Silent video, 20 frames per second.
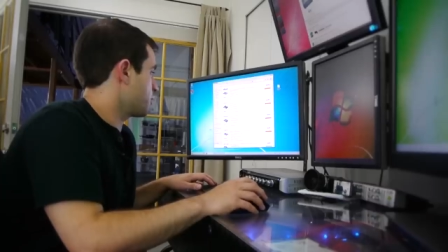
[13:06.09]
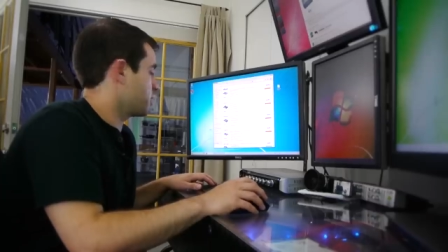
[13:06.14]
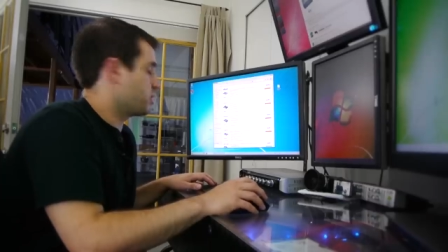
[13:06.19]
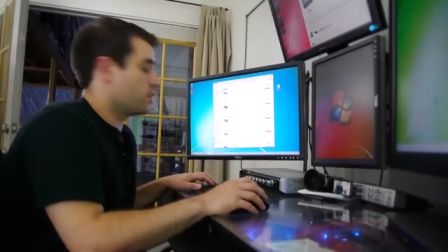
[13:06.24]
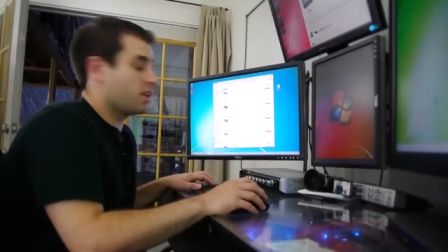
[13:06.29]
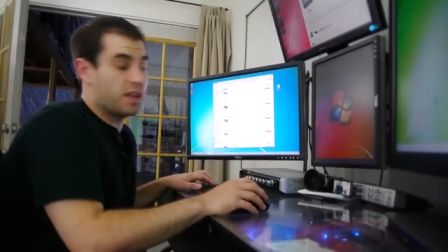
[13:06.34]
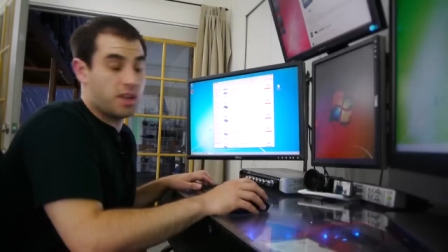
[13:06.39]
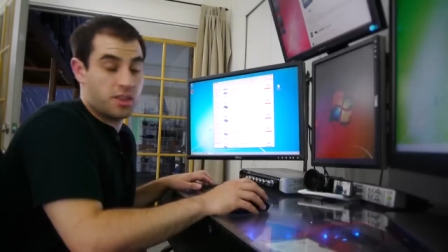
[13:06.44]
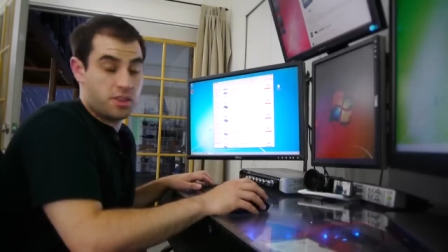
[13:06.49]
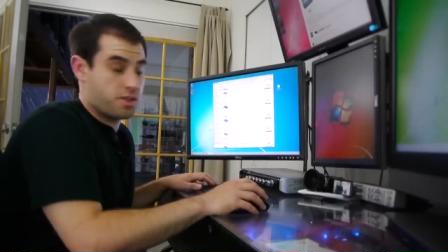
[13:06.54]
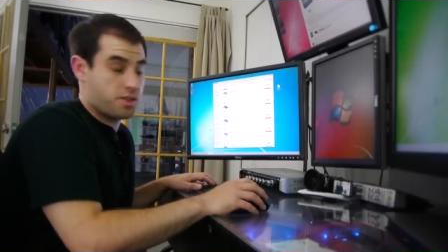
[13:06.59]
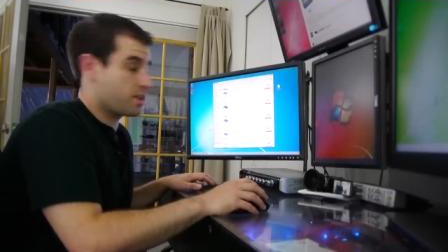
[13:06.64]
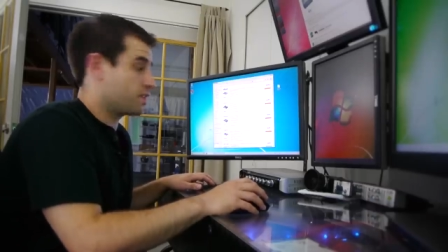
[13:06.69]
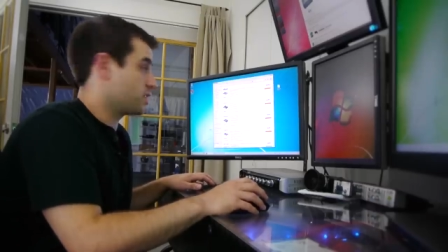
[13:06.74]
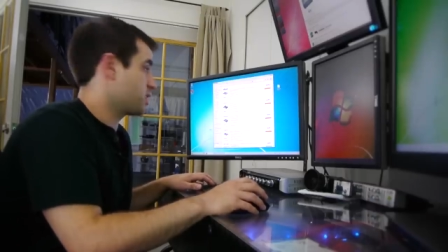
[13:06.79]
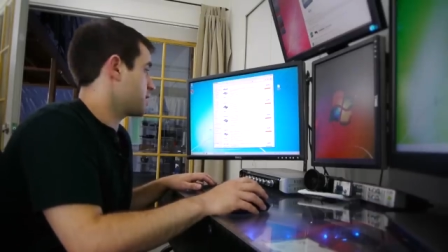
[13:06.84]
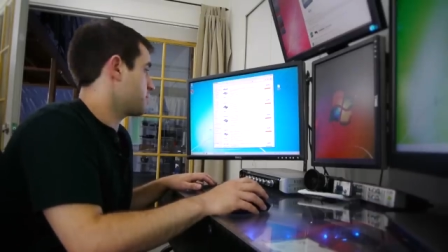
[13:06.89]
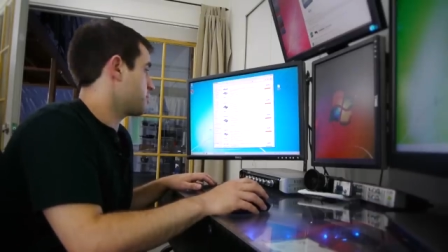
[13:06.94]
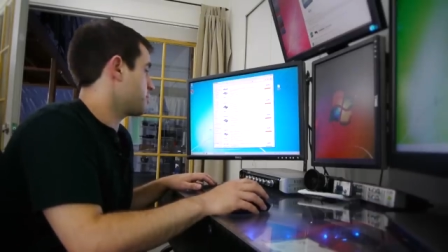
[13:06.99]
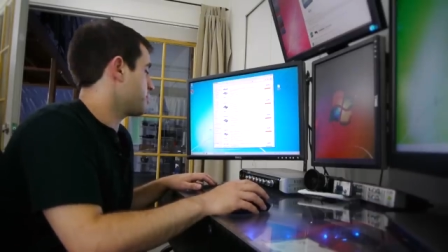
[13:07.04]
Another thing
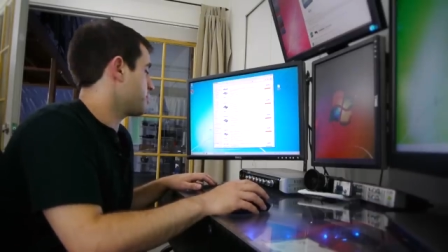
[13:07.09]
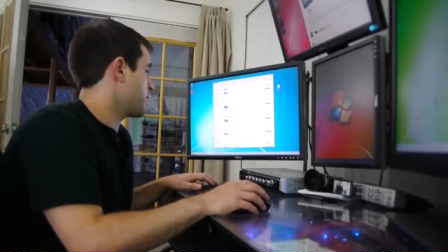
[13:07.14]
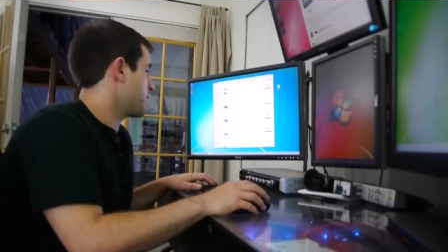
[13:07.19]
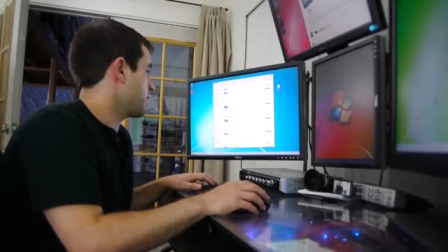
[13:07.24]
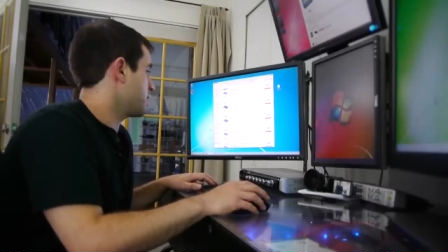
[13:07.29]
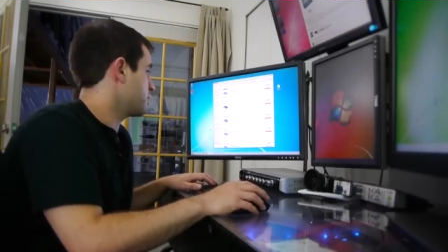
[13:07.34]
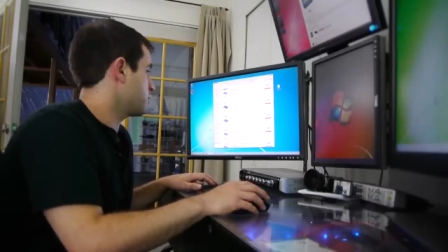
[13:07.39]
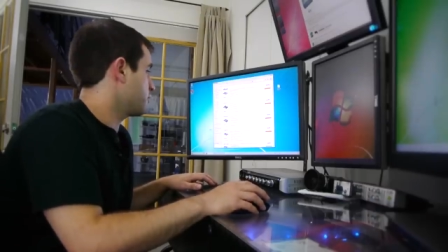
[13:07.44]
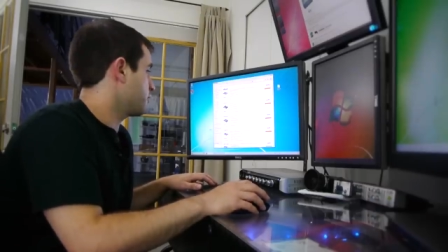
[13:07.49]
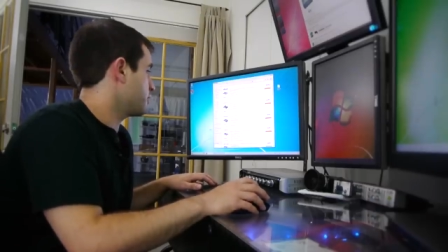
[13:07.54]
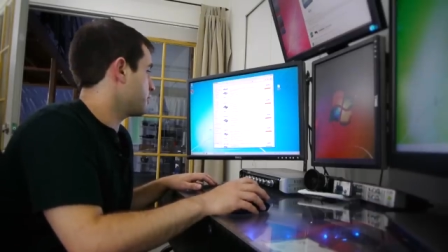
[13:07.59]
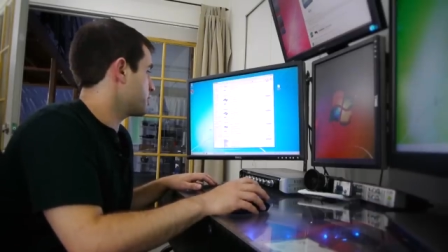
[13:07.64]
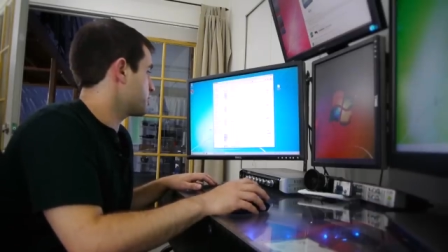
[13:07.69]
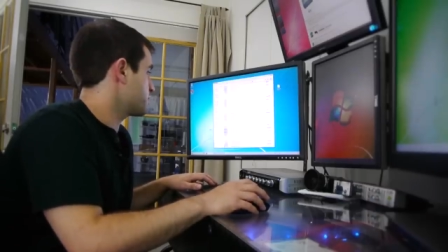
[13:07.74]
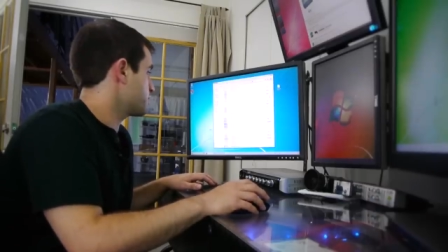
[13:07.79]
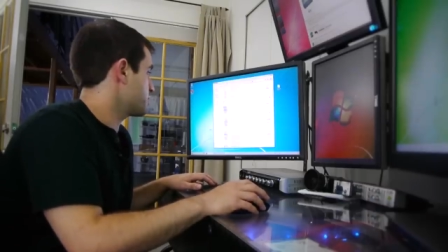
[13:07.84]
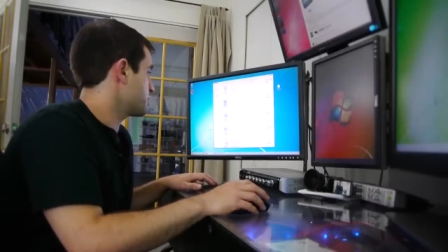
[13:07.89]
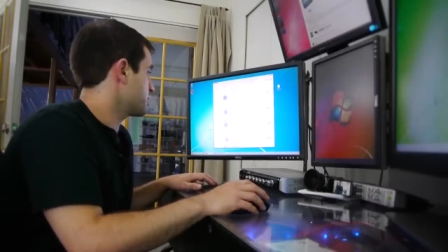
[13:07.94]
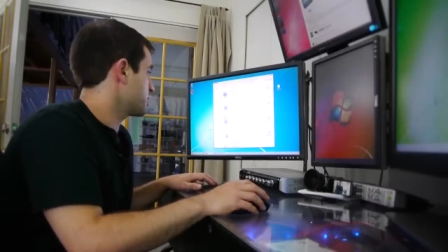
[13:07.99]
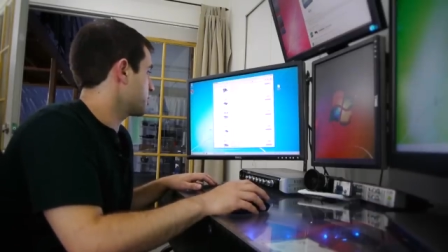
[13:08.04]
to keep in mind for this
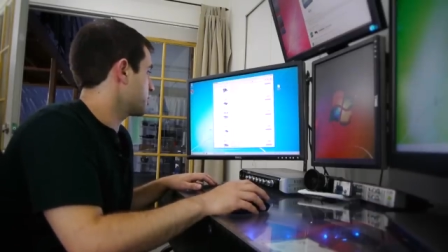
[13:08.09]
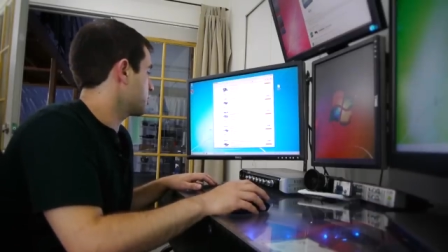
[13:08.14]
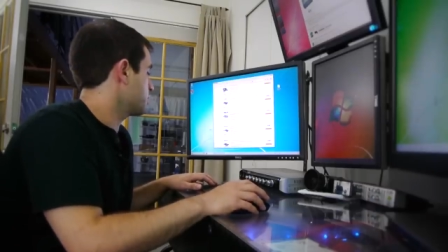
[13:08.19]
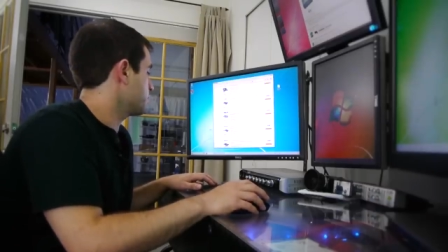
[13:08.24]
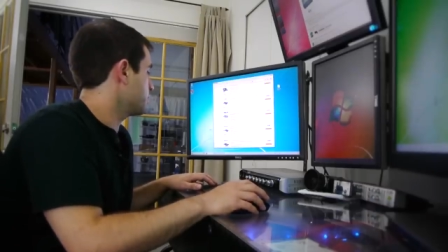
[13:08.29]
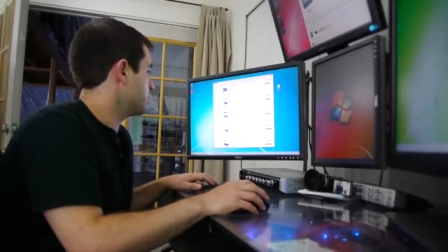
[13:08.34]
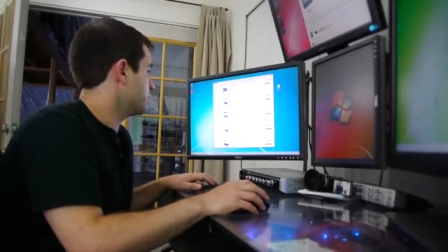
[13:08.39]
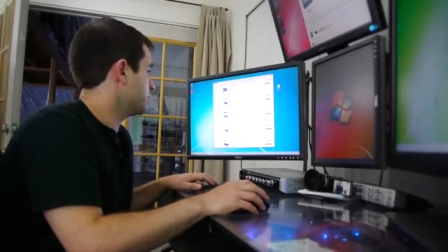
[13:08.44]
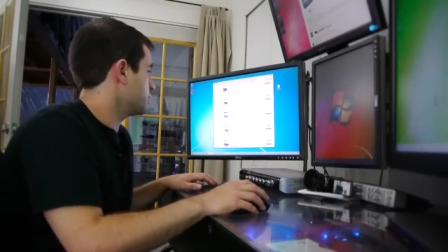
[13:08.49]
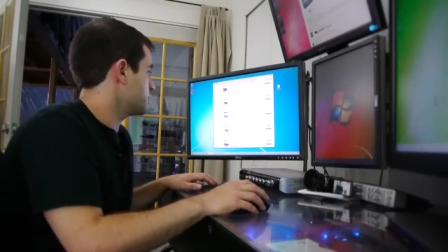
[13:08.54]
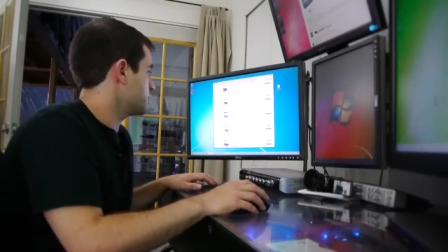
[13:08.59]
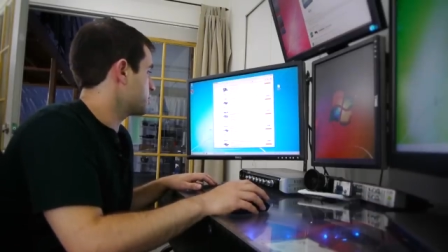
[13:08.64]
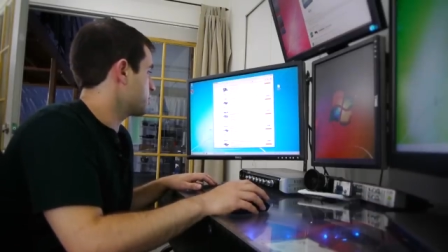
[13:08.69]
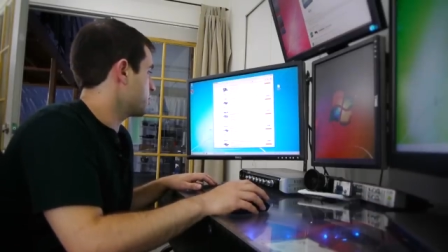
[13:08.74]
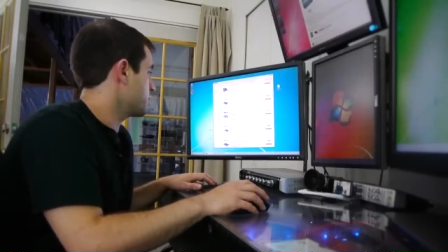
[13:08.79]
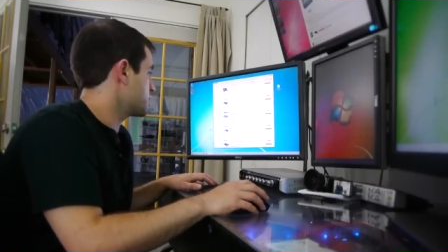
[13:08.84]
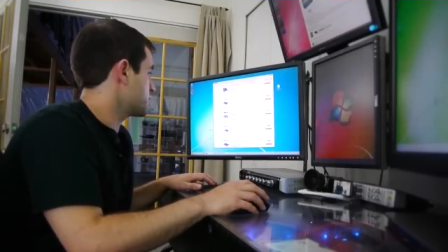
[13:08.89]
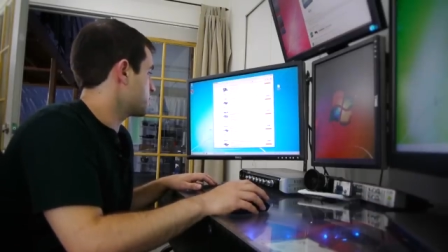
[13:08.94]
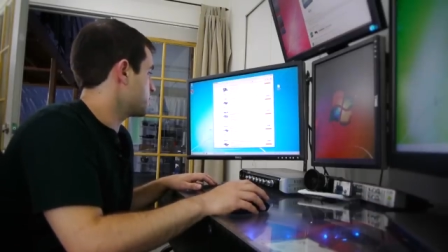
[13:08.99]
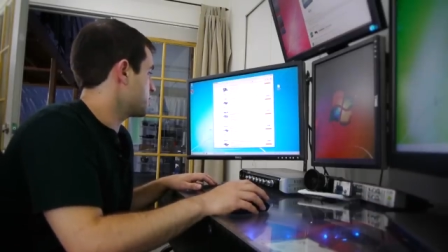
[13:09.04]
particular build is
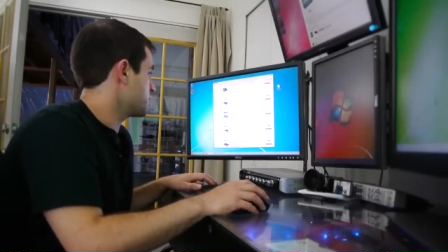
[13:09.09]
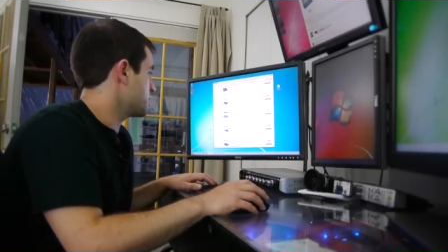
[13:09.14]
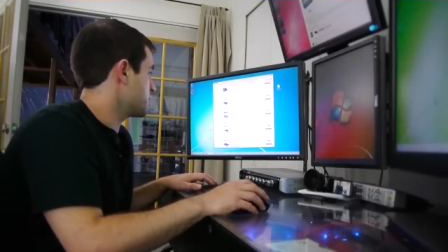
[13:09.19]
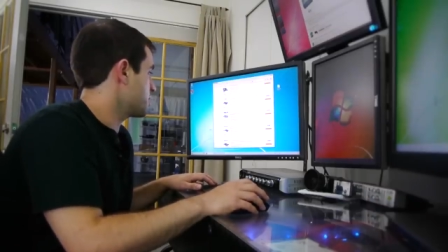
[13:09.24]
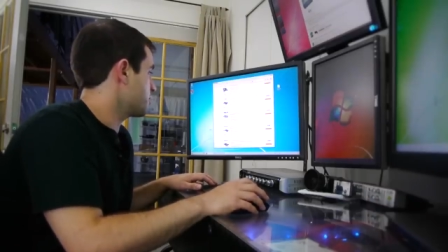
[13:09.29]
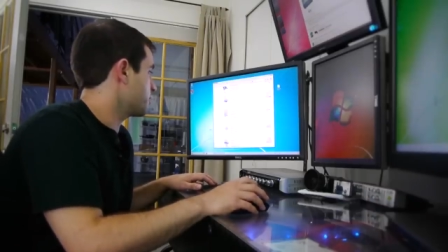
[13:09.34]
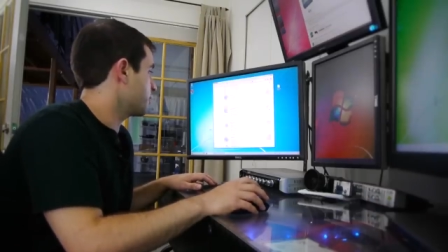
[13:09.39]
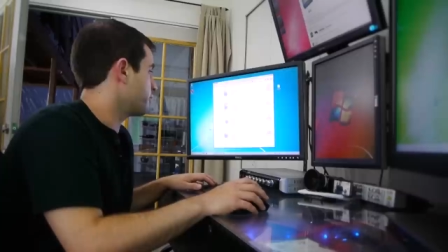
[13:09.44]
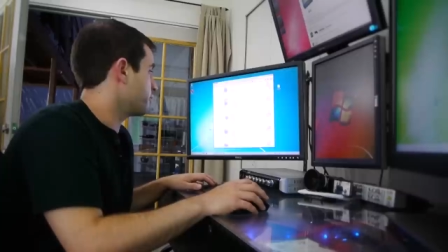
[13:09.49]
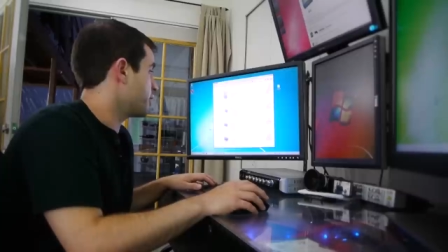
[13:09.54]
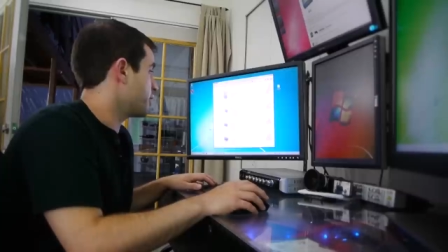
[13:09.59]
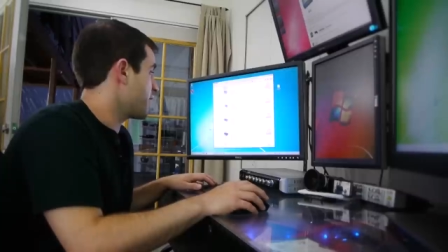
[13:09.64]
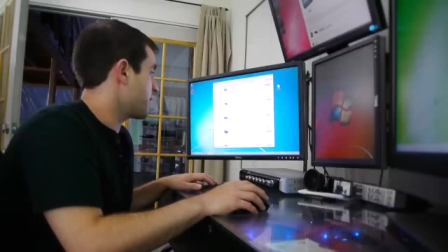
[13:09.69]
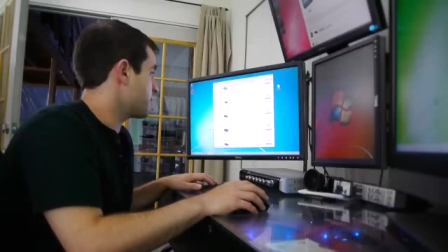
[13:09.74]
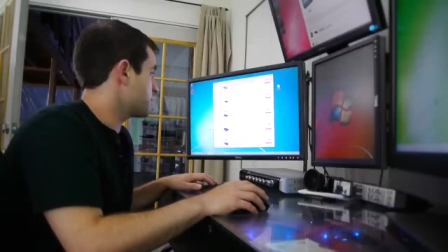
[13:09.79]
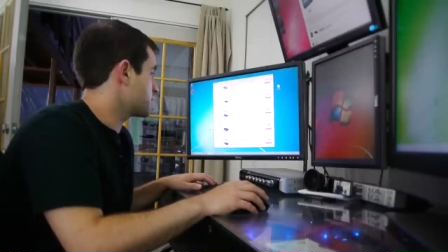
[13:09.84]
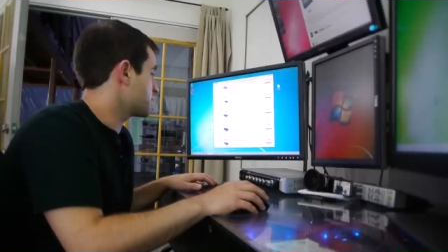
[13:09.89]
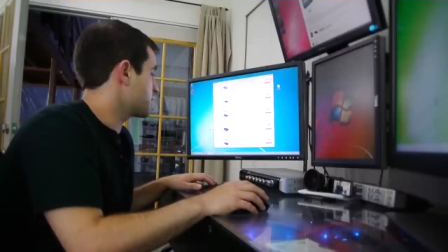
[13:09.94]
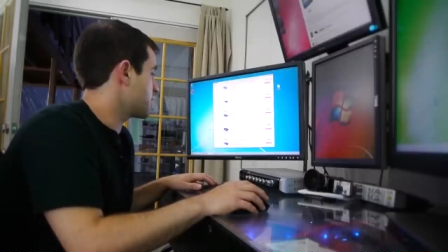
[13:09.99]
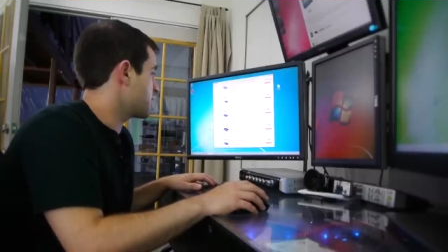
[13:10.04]
going to be the number of
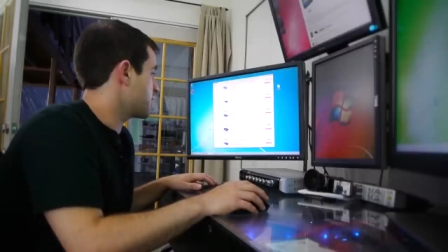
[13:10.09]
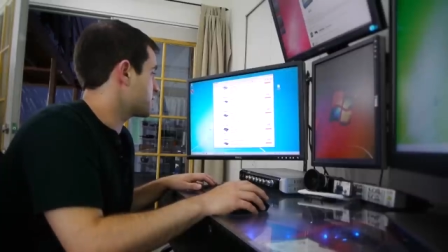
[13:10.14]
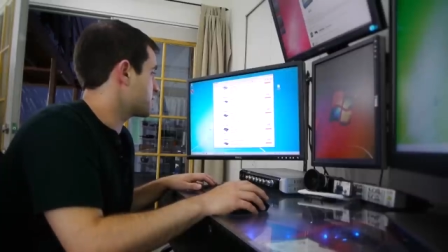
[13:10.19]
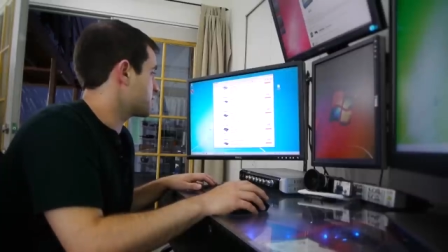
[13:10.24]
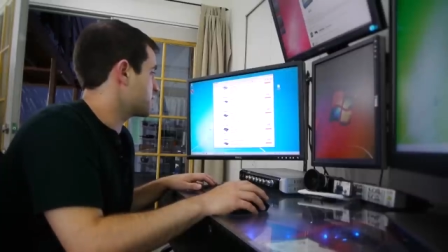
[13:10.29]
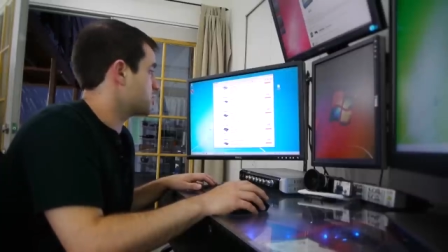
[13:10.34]
RAM slots.